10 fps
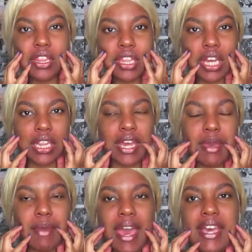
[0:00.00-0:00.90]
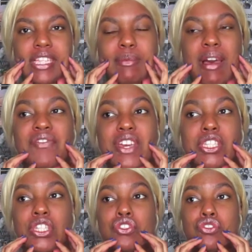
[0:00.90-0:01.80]
the clay mask my
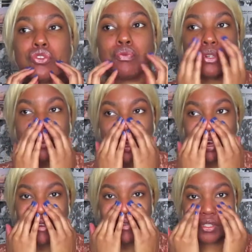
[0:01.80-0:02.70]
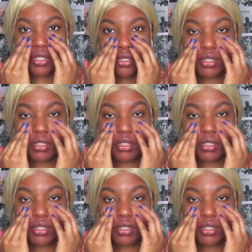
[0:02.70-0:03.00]
face is super soft